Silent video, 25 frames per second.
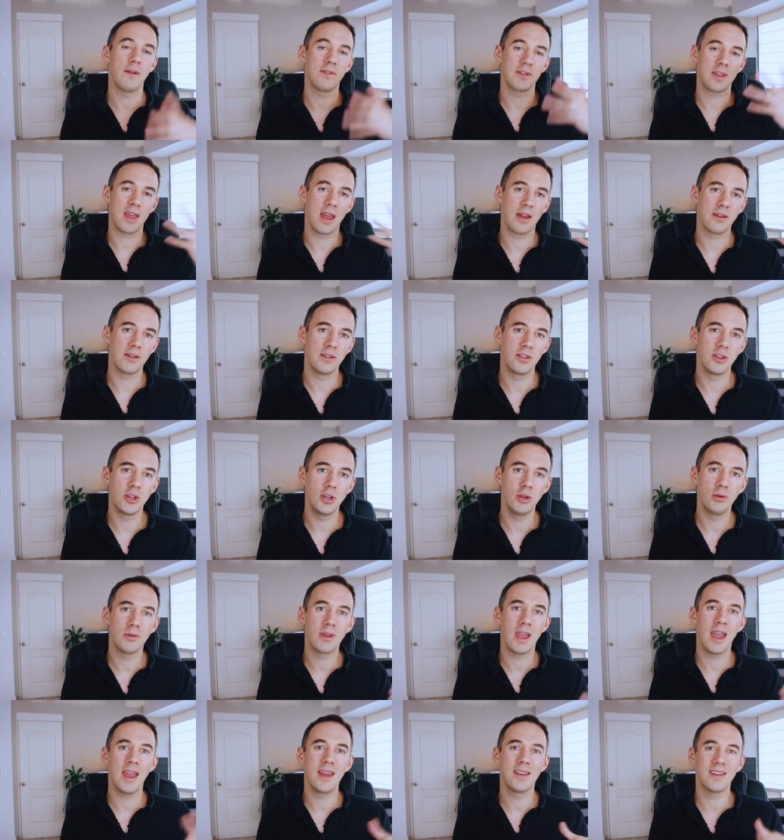We have account in the
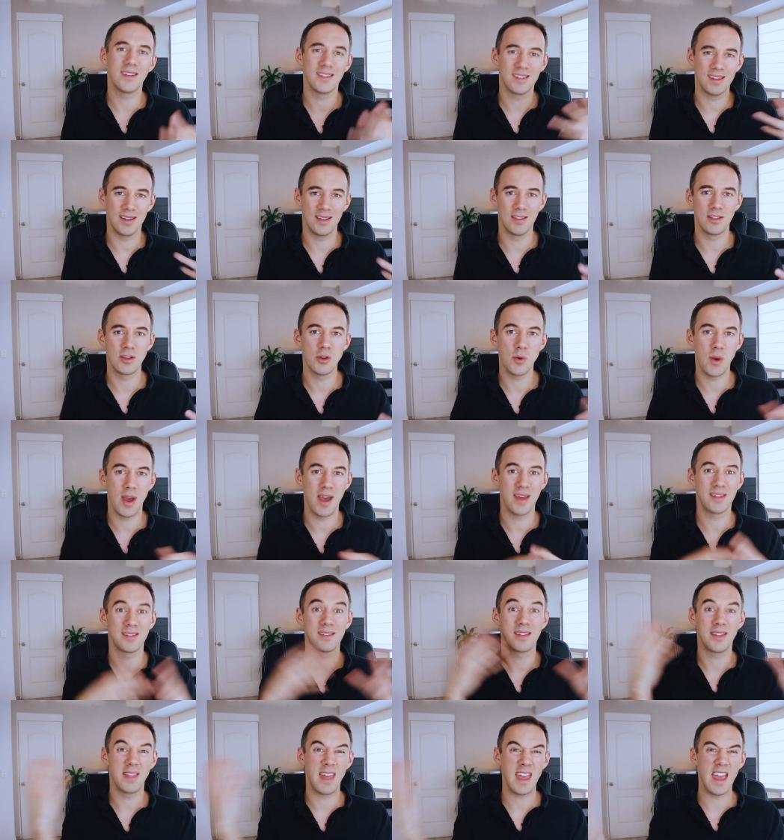UK to sell in the
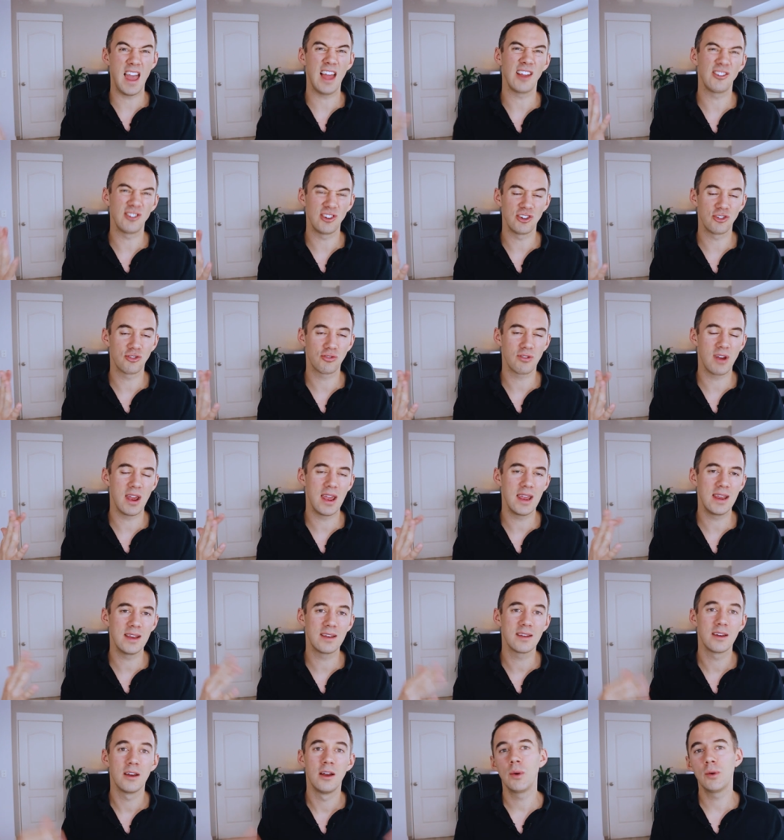US. They actually
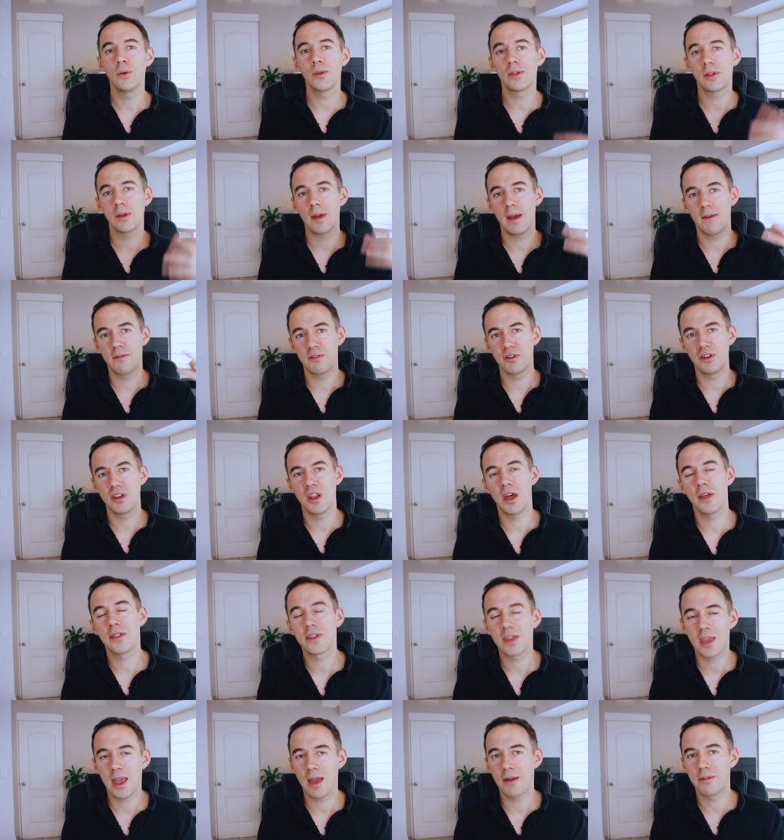trade. We also have
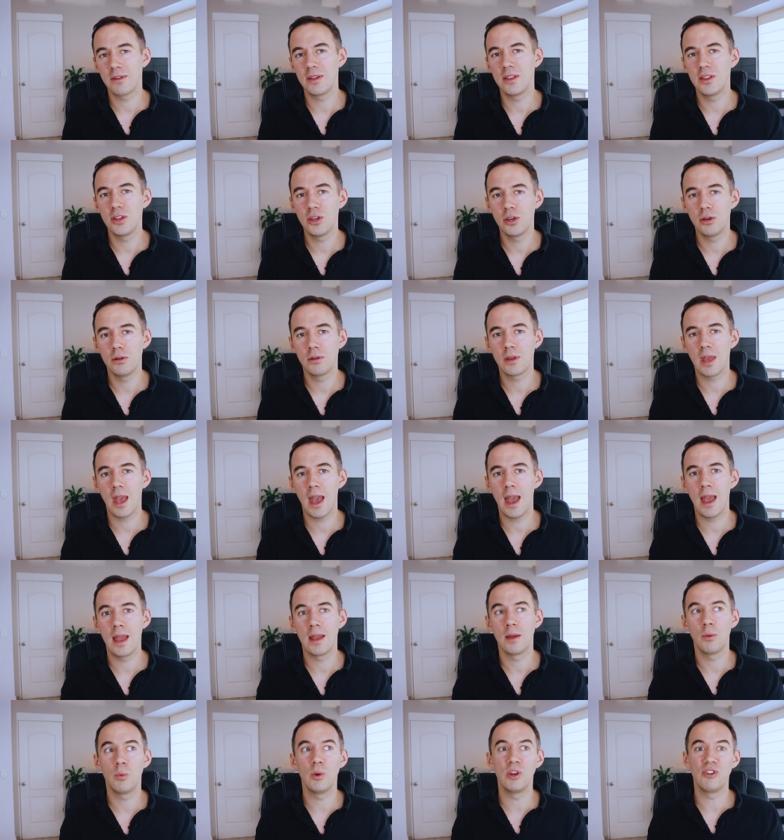another account in the
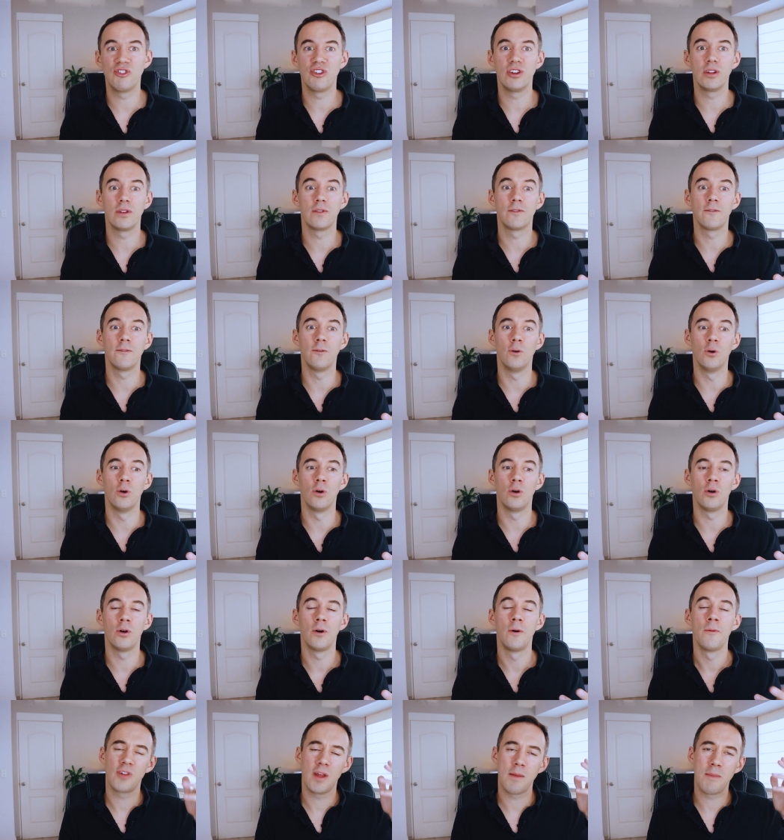UK, which is
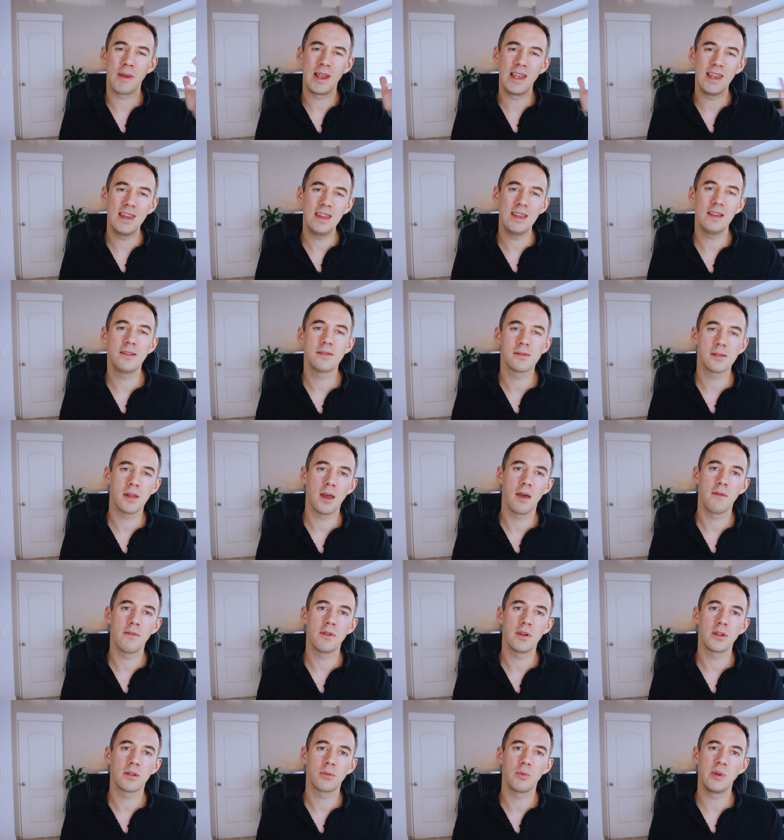for my lead
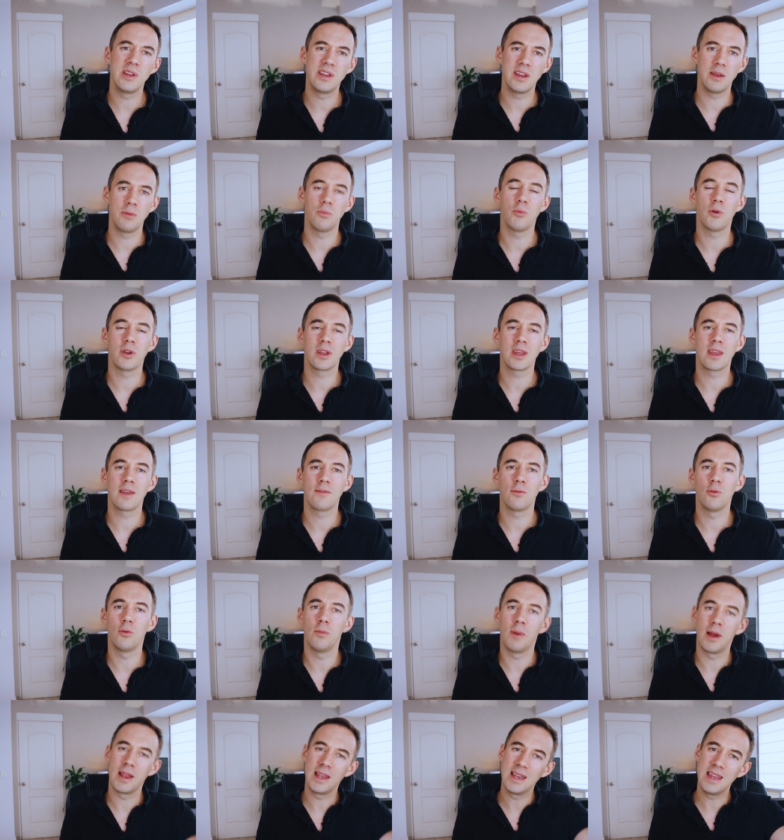service. We didn't want to give
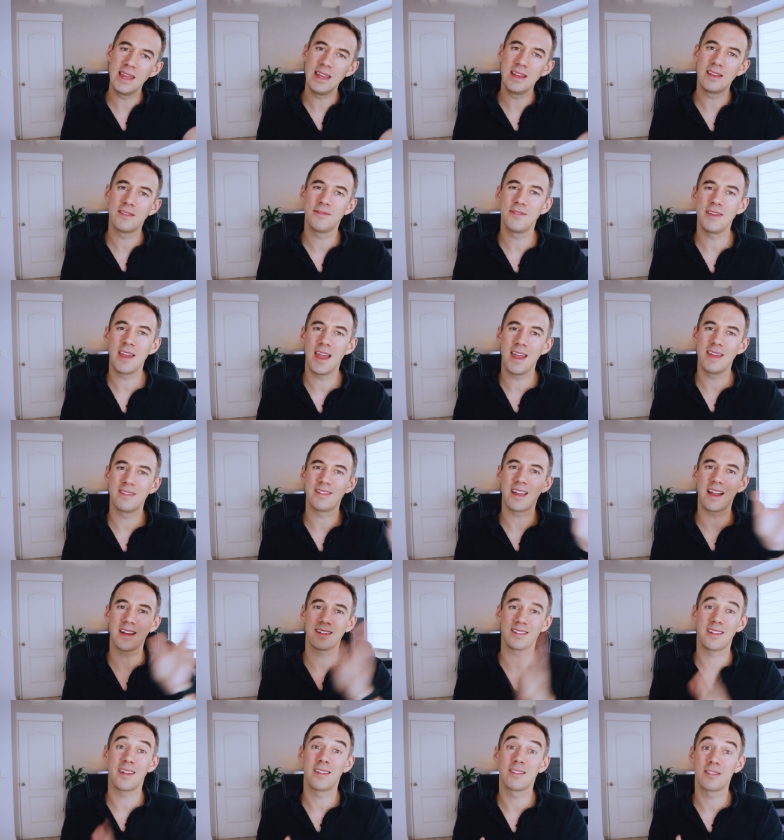all my leads VAs
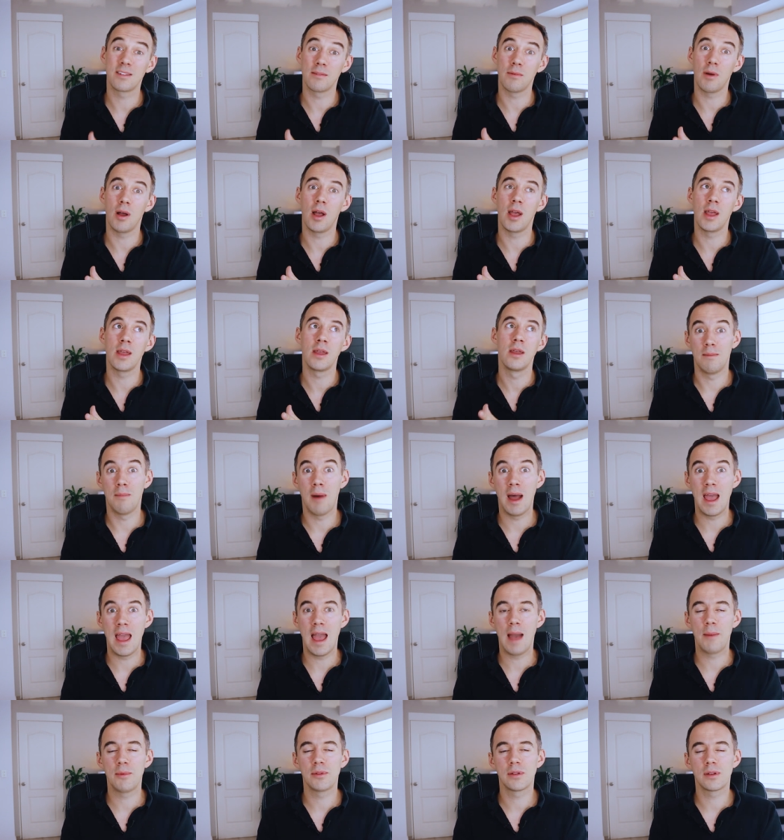access to my
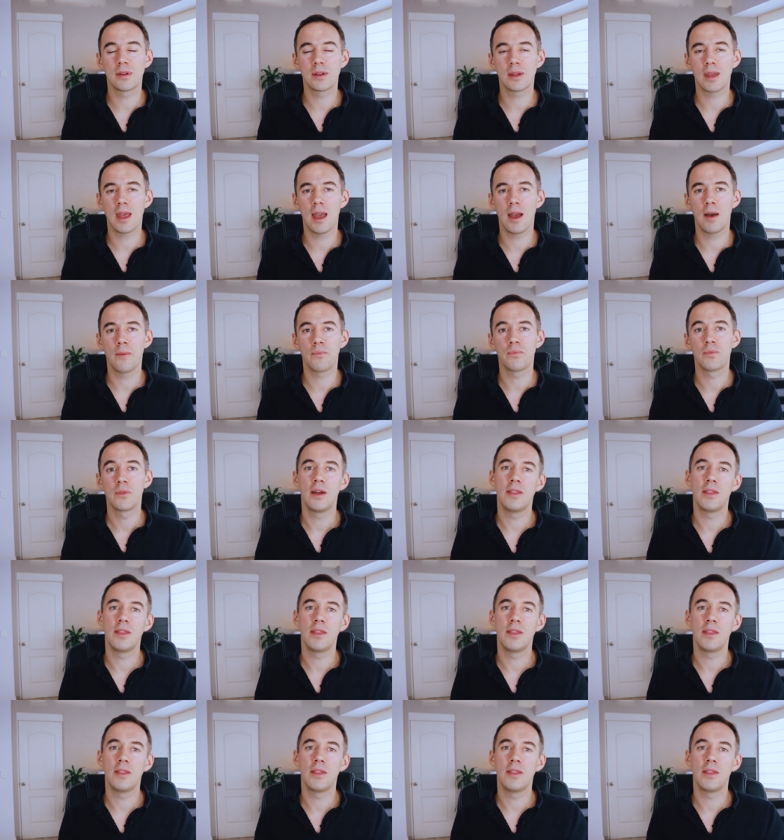Amazon account.